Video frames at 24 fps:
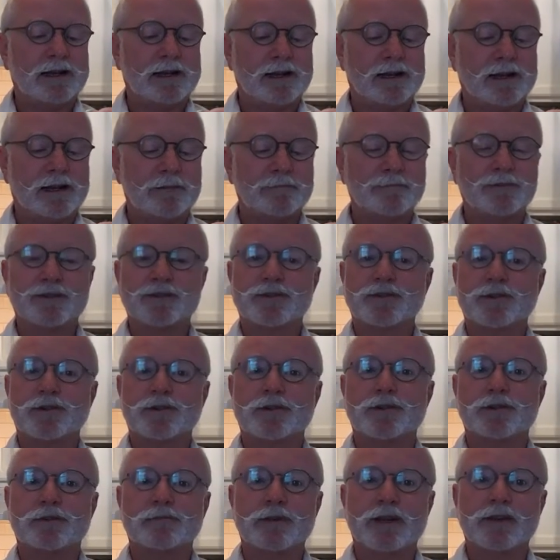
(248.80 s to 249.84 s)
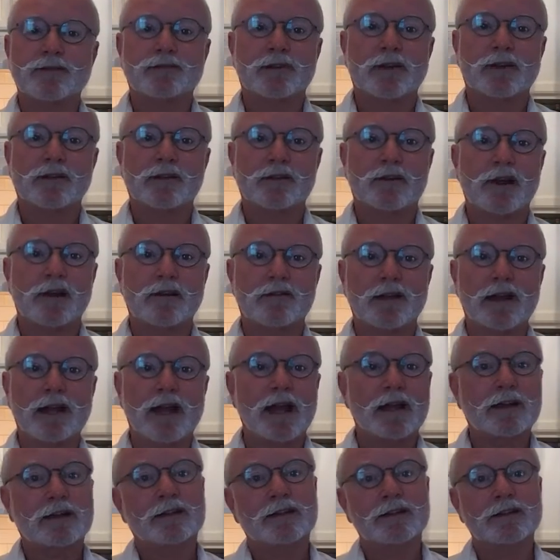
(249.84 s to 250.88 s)
I'm sure my friend Gregory
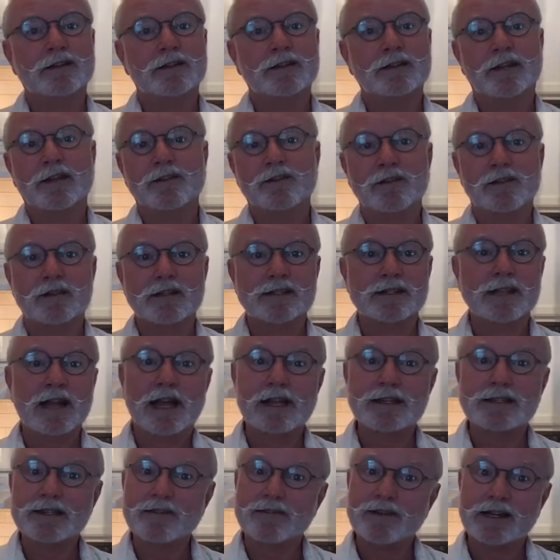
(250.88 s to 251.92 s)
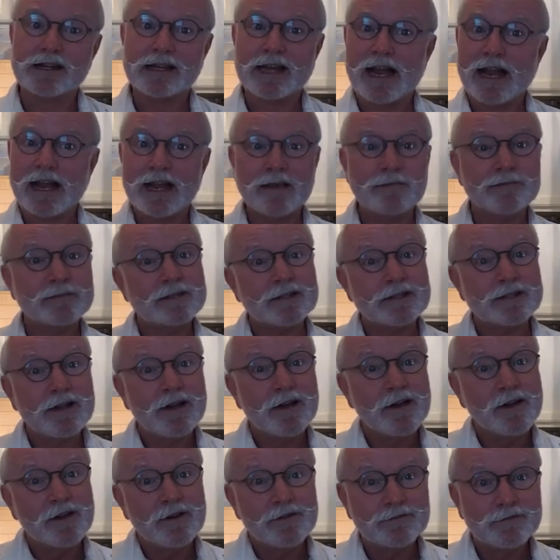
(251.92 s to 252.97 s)
Heck can give you the scientific names
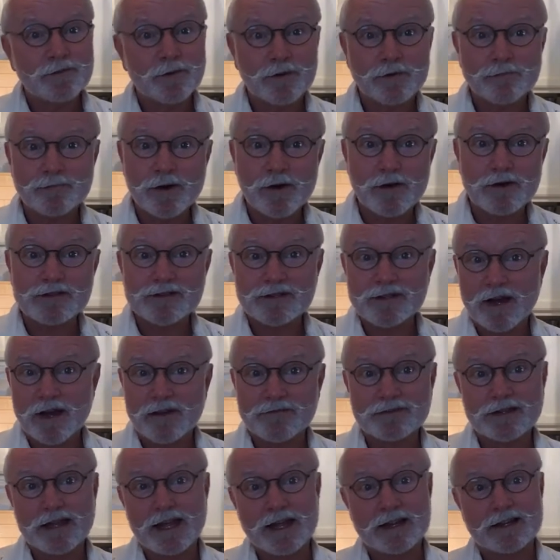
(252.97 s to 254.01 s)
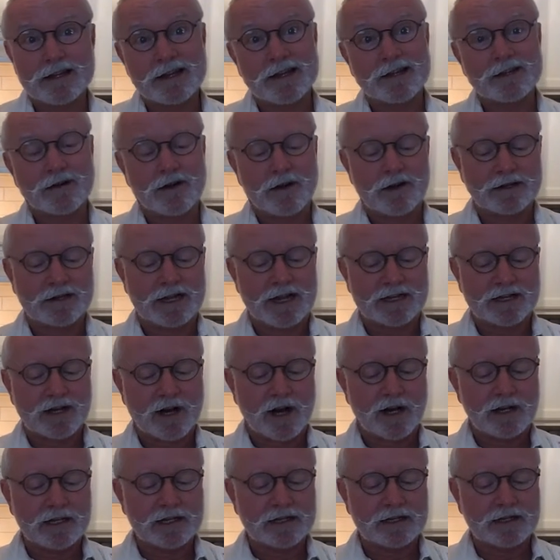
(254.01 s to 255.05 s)
for both soft neck and hard neck
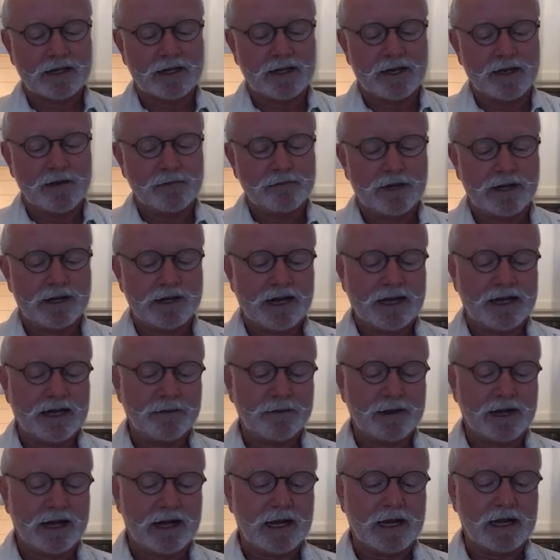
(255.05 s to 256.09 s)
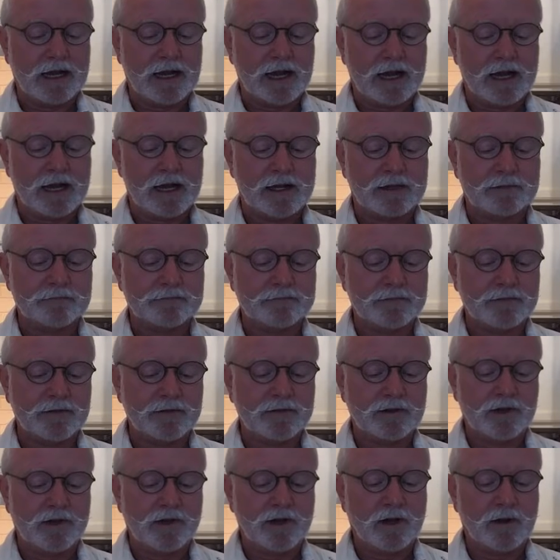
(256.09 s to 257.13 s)
garlic. But anyway,
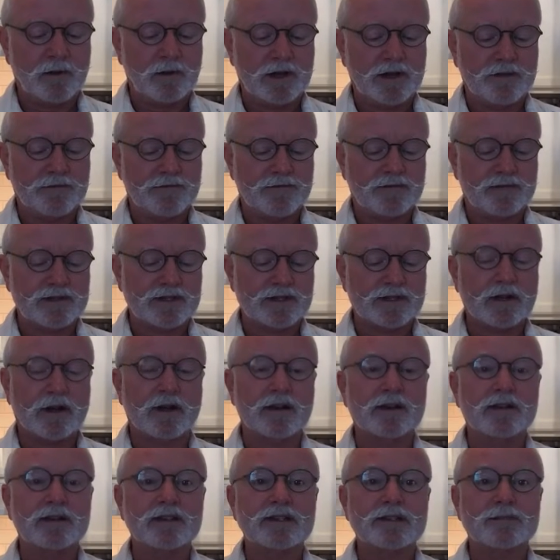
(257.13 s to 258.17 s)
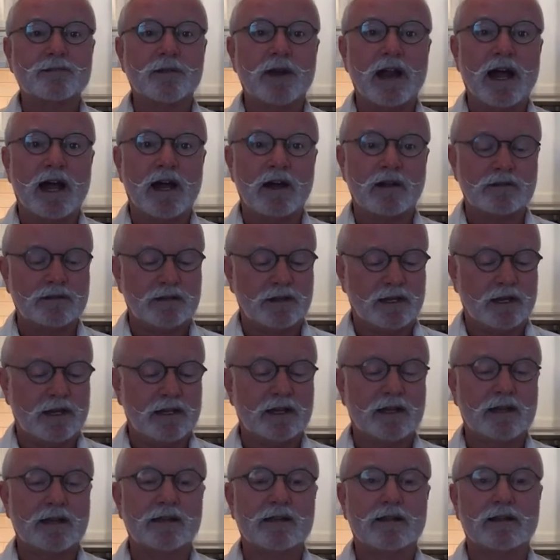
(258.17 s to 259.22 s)
if it's starting to sprout
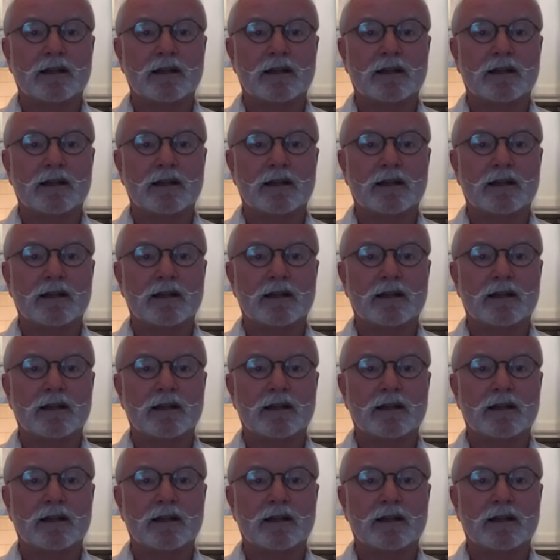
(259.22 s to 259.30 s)
and it,